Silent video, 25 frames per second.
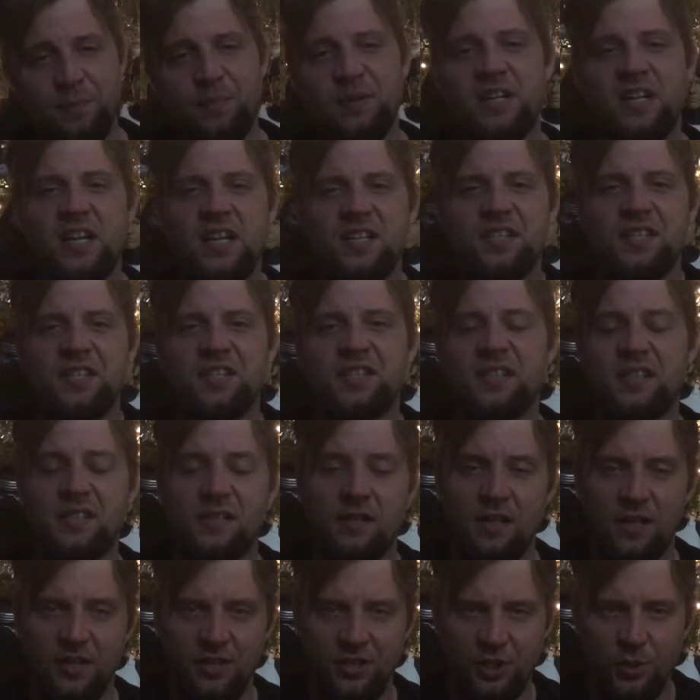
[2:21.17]
because it's
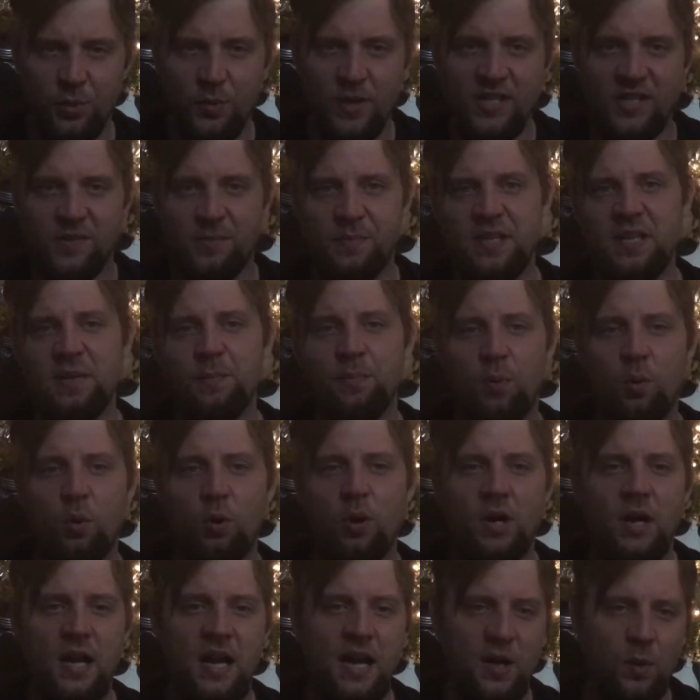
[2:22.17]
a USB
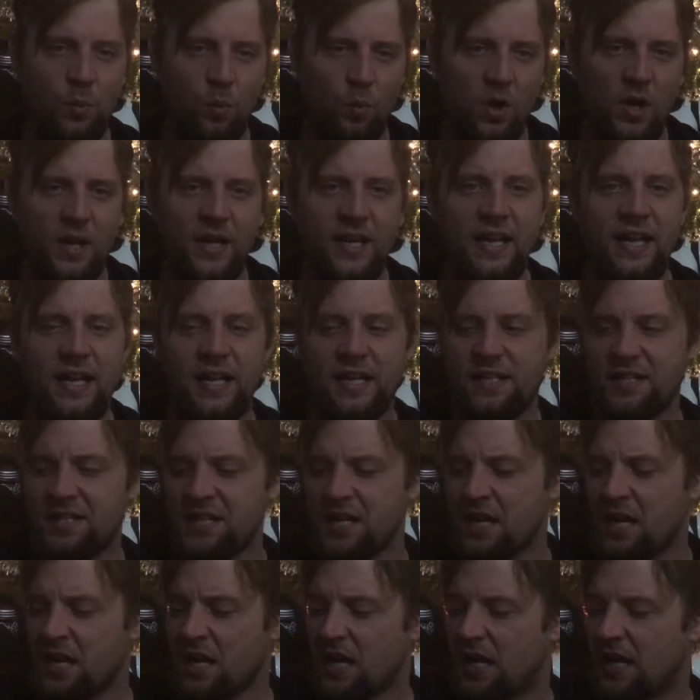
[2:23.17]
port on one end,
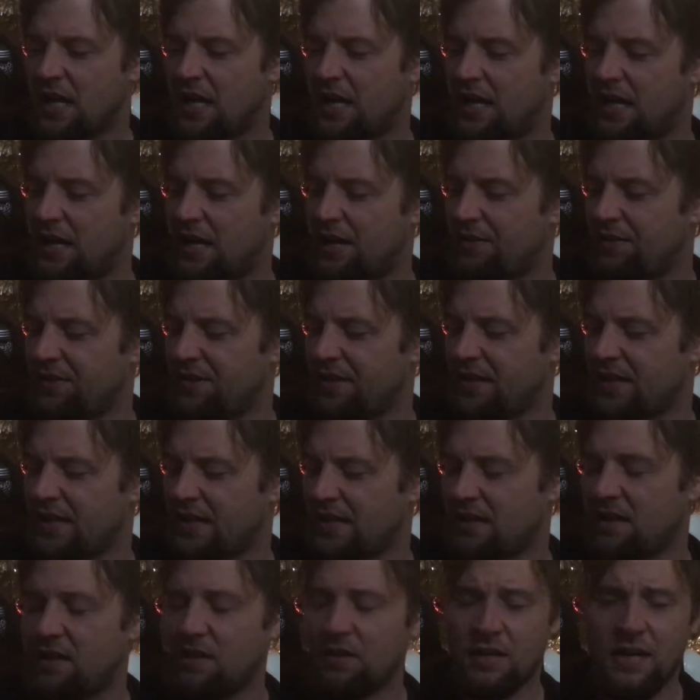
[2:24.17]

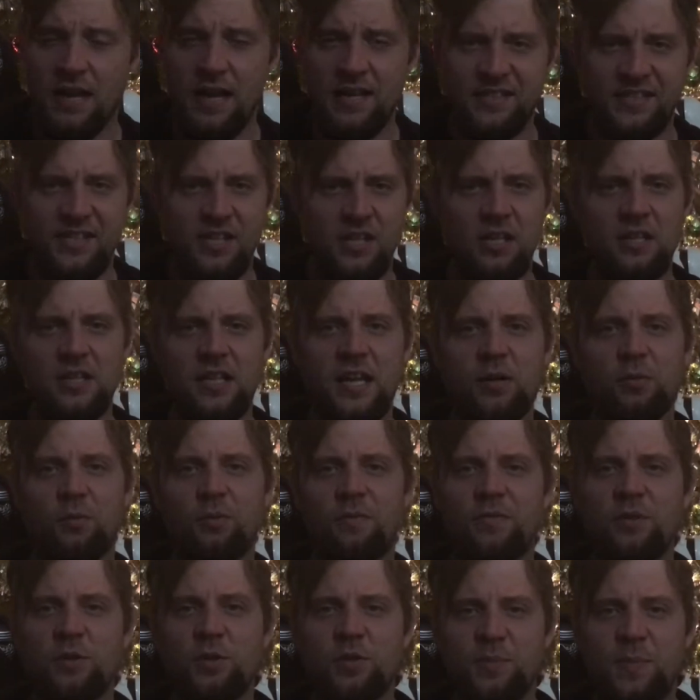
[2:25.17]
I saw a lot of
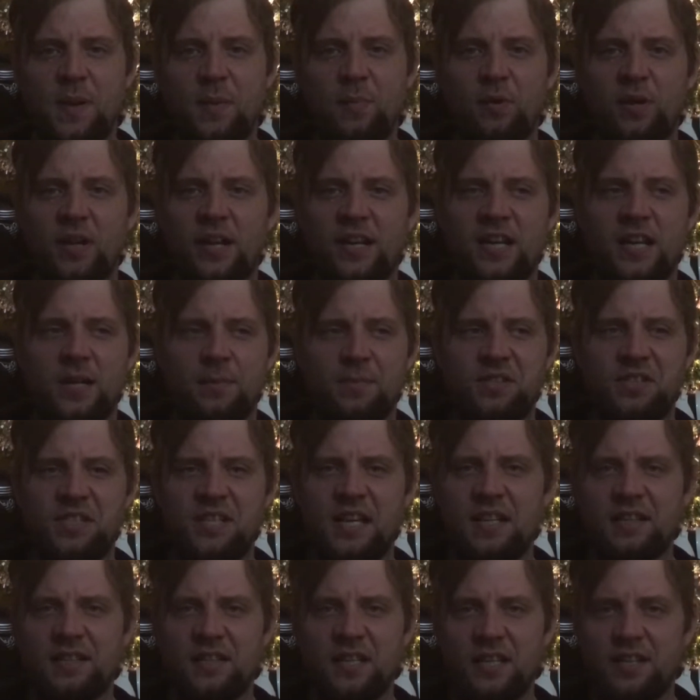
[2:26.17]
reviews, people getting
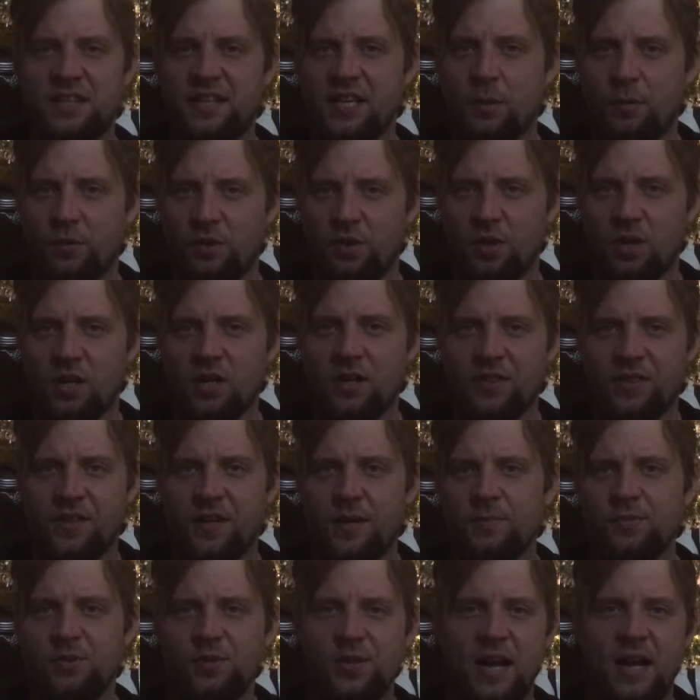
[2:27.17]
upset that they would hook a
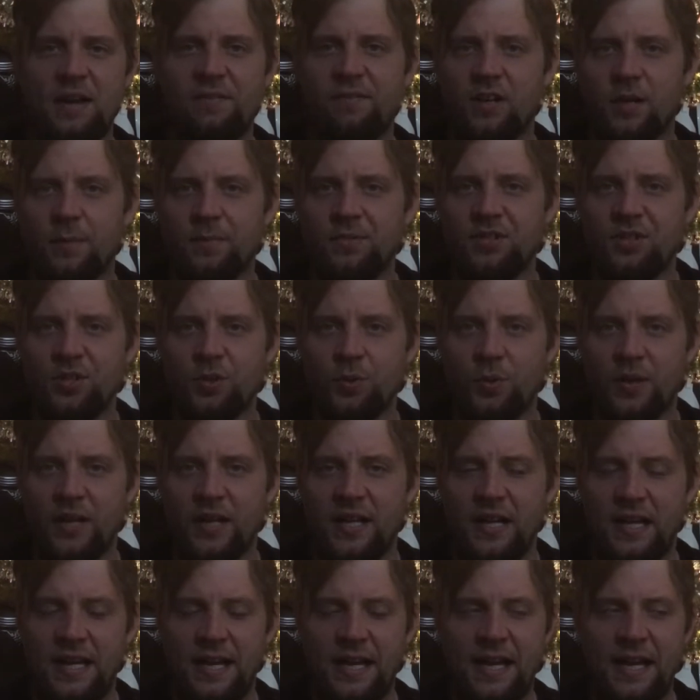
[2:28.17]
thumb drive up to
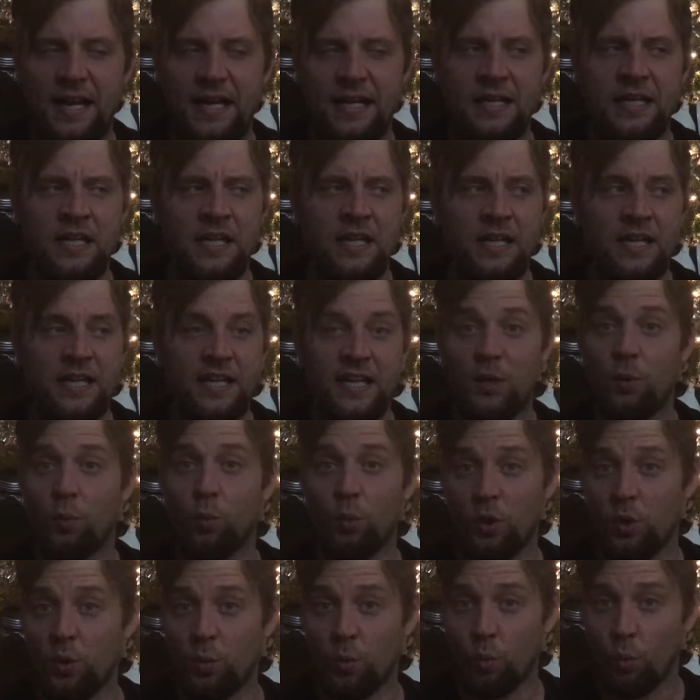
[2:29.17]
it and it
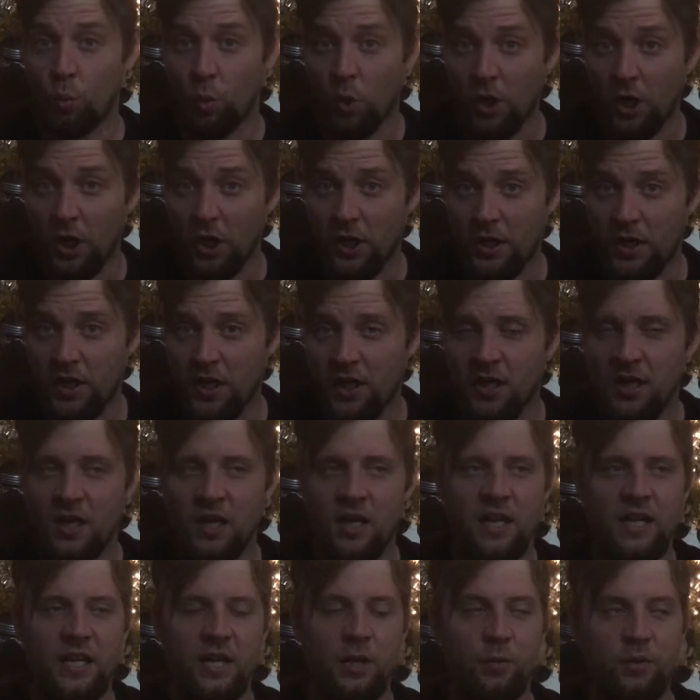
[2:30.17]
wouldn't work.
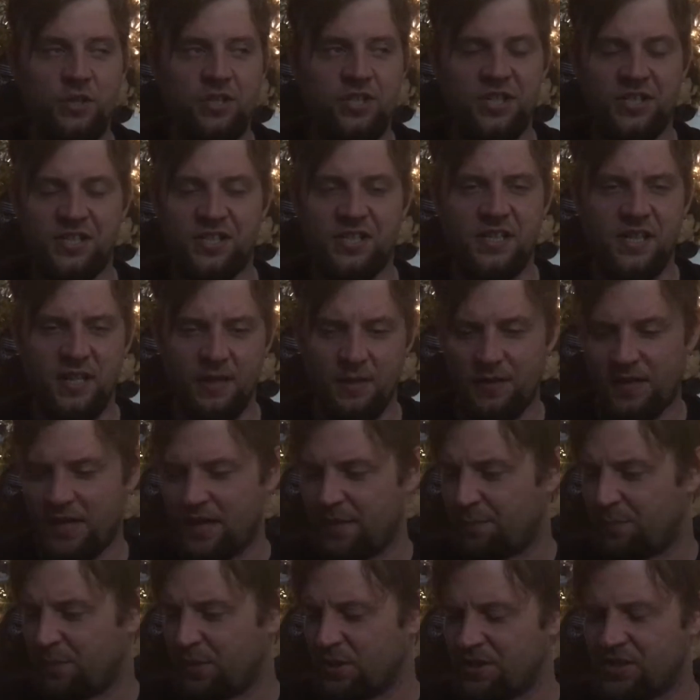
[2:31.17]
It would just,
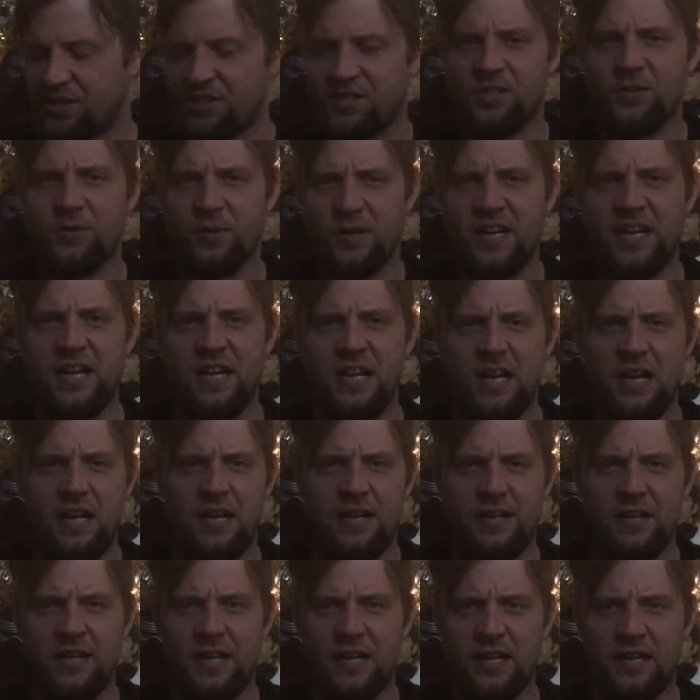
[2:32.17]
it puts a screen
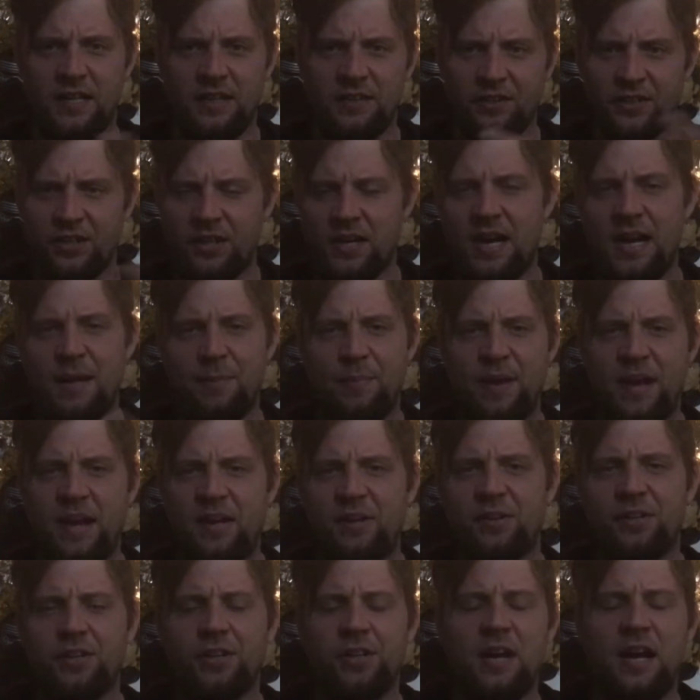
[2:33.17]
on your iPad
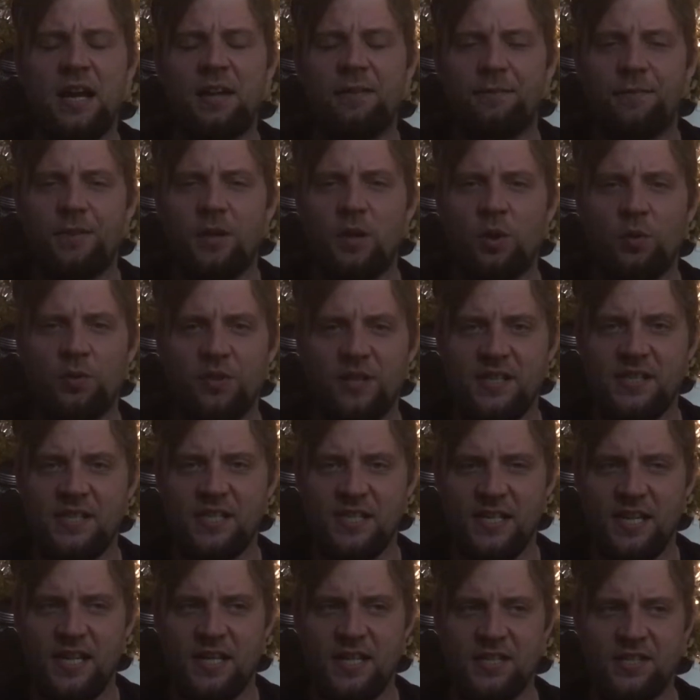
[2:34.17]
or your iPhone that
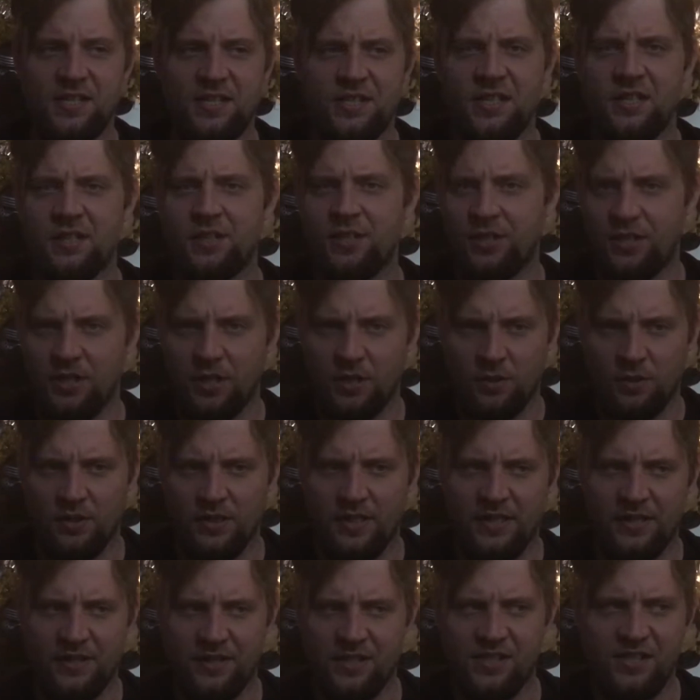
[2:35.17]
says,
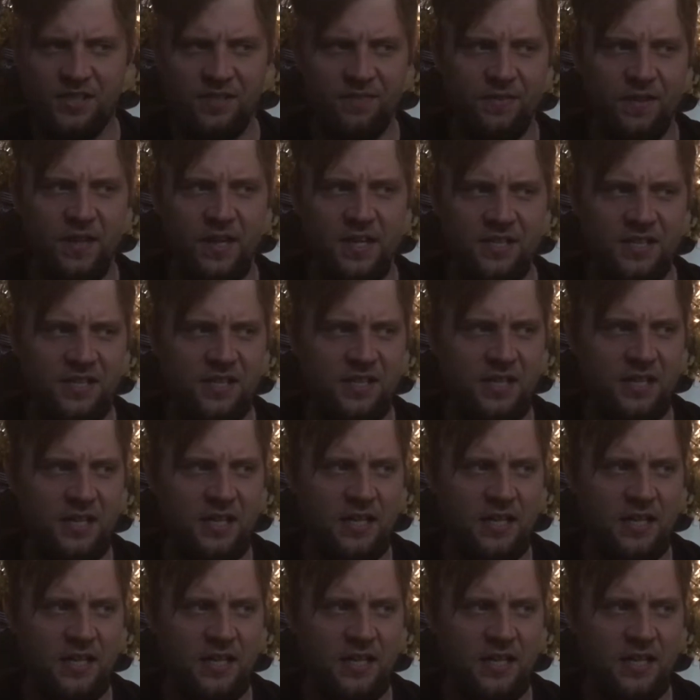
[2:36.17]
like, this device